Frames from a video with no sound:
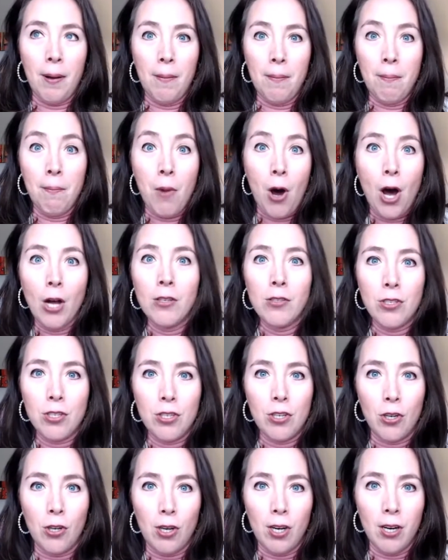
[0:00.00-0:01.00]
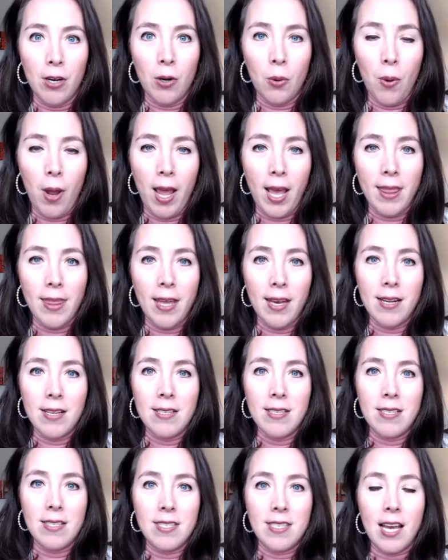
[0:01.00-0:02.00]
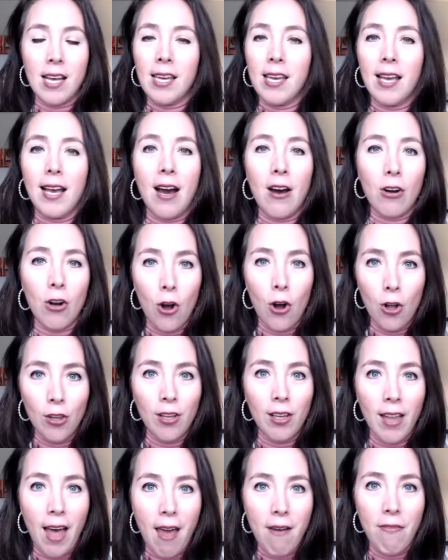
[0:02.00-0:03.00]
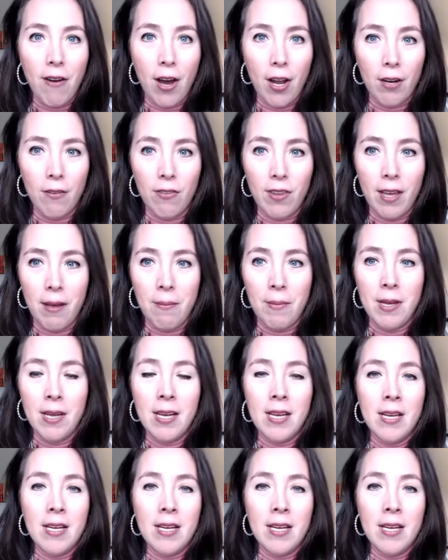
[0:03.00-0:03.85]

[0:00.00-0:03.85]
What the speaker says: monster in a way that is sucking out all the life out of them.